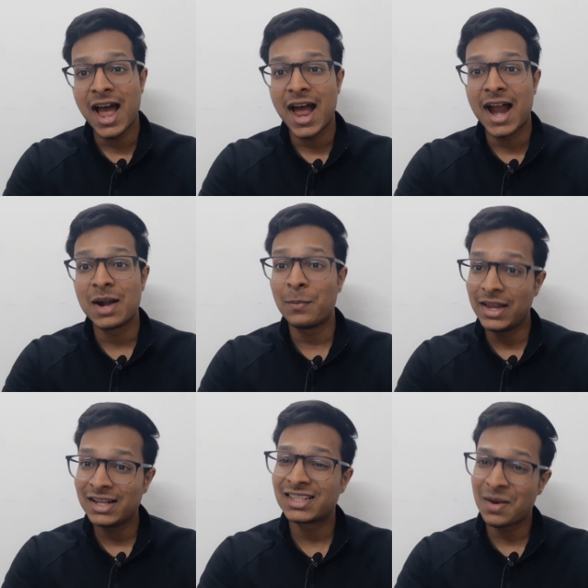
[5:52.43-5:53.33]
and
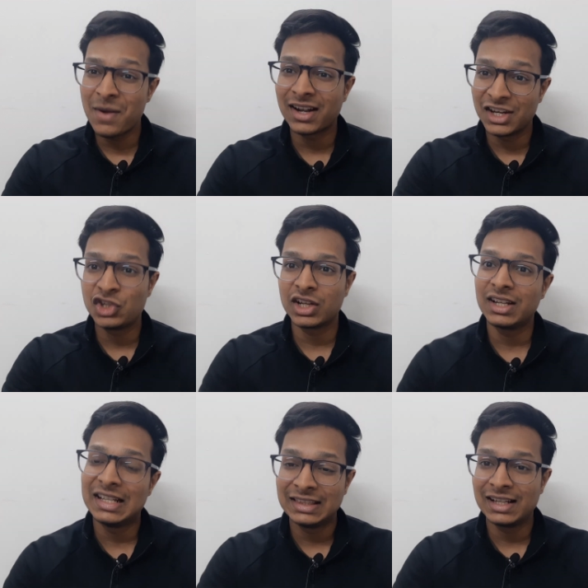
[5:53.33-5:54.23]
paying some
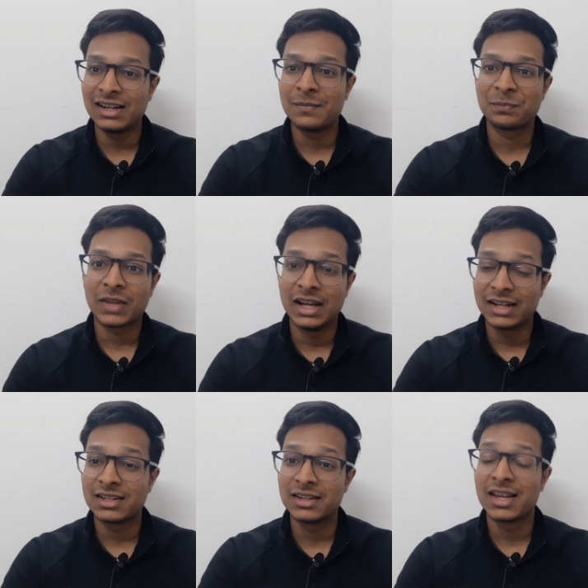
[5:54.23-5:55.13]
attention in the
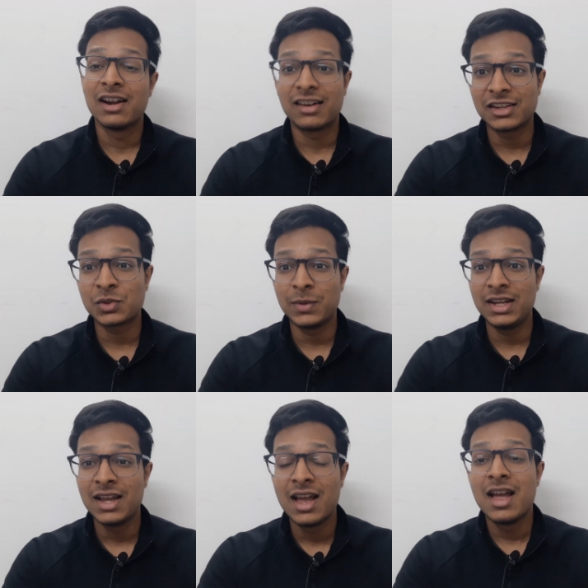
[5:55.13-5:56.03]
lectures, trust
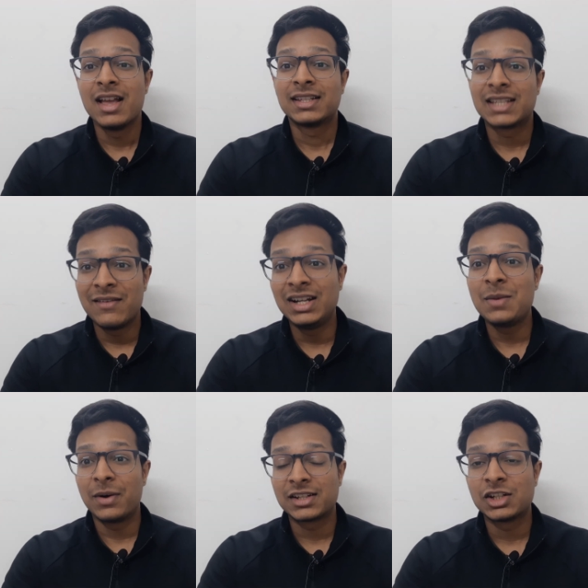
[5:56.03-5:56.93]
me,
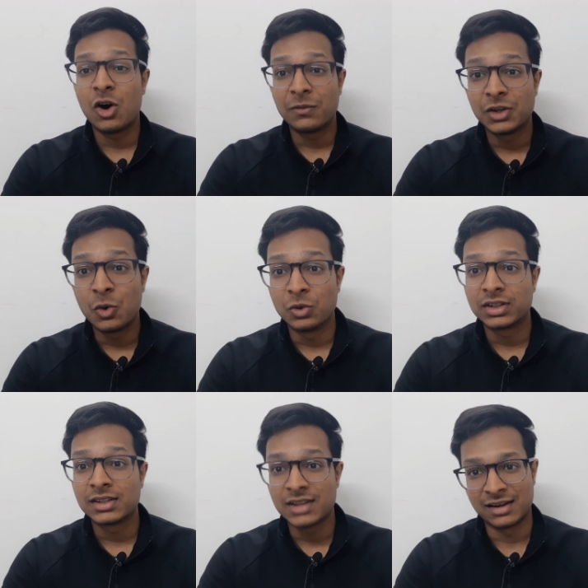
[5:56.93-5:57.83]
70% of the
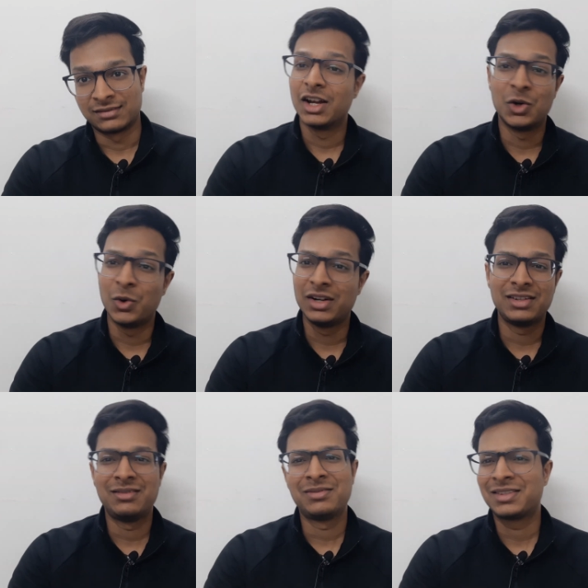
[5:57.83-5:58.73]
course is done.
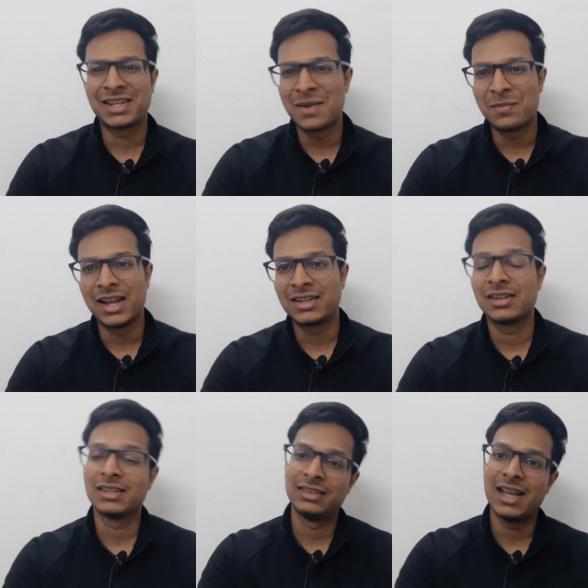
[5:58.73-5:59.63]
Don't skip
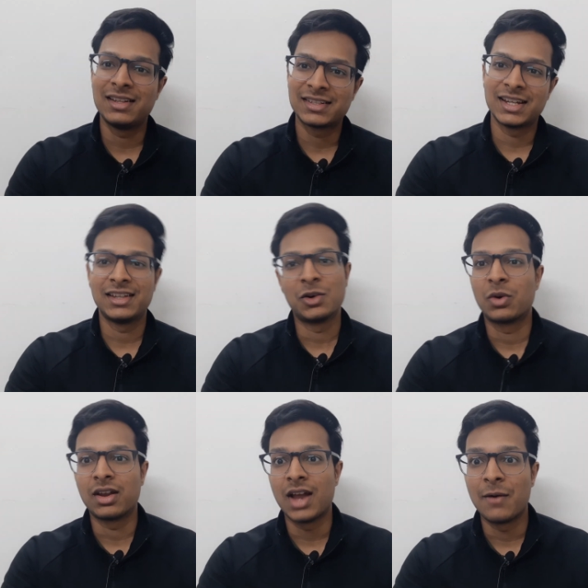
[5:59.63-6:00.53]
lectures and then say that,
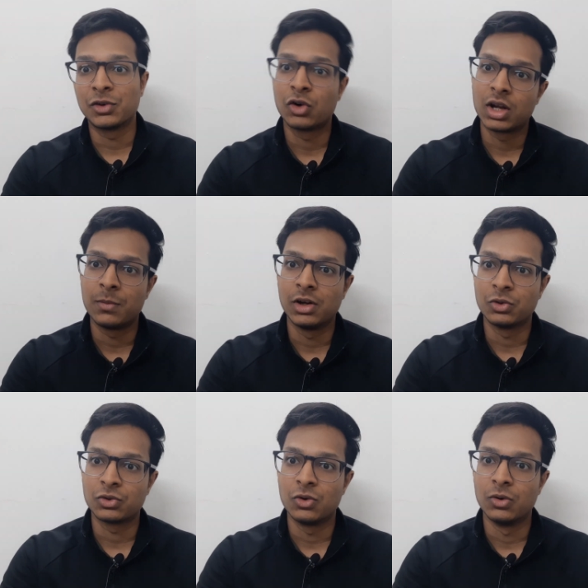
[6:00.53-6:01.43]
okay, I was not able
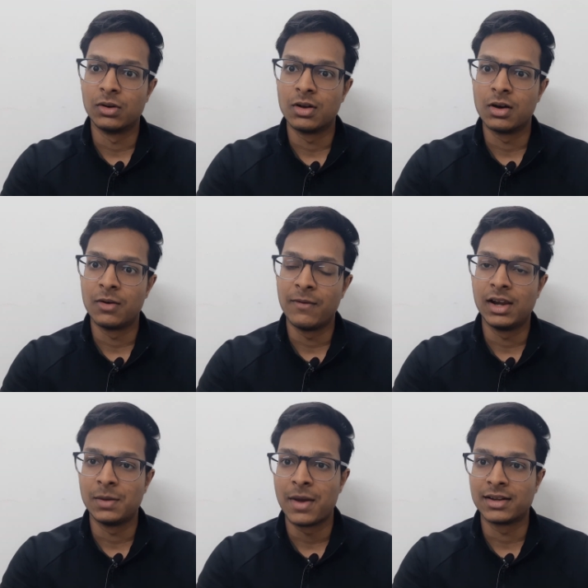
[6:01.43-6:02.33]
to score
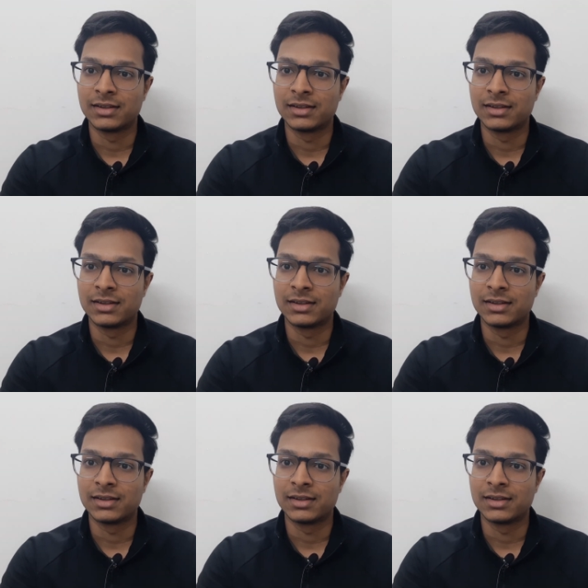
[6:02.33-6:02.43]
well in my